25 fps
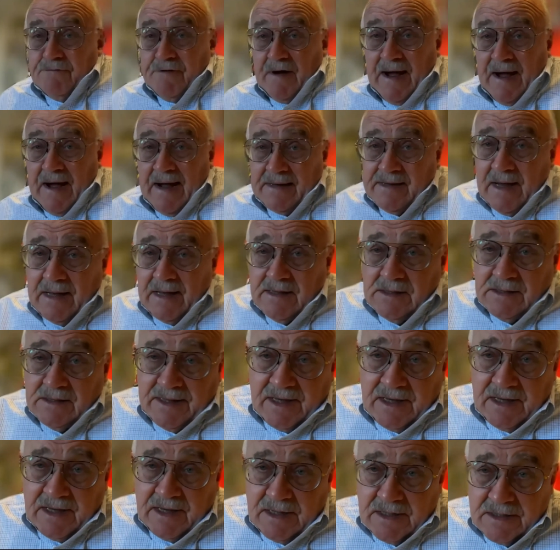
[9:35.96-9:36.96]
fact, that
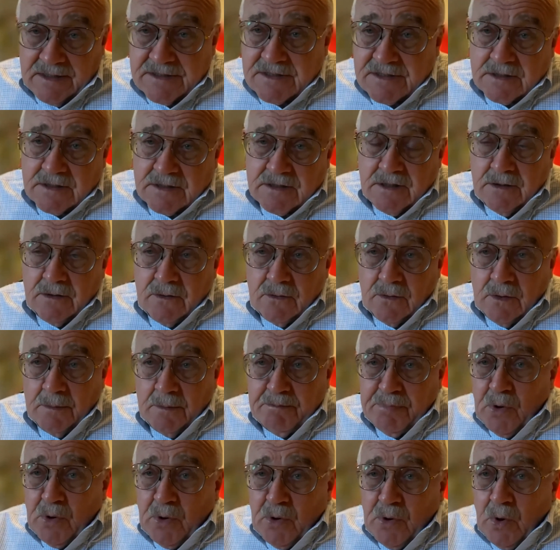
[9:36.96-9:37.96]
leads to a
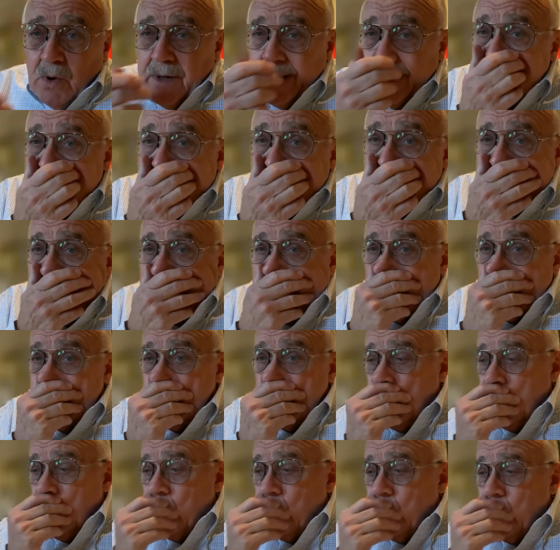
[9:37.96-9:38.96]
point that I
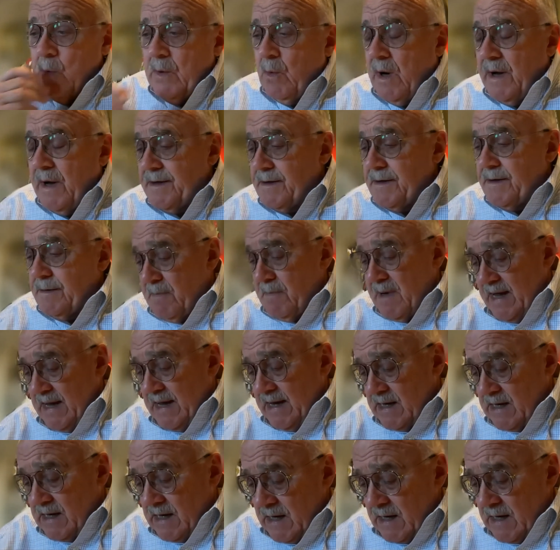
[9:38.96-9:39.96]
know we wanted to
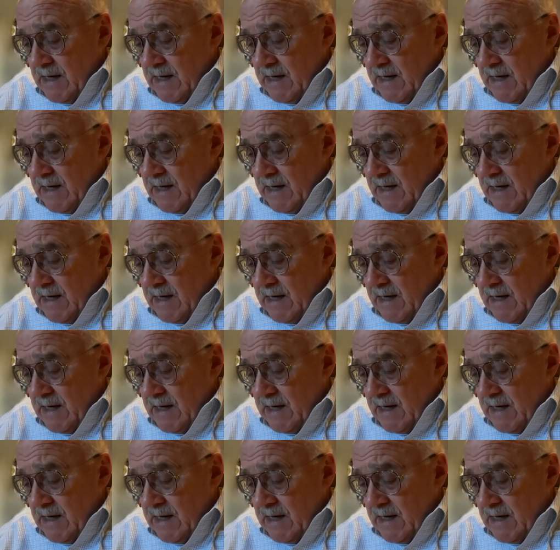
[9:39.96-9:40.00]
make.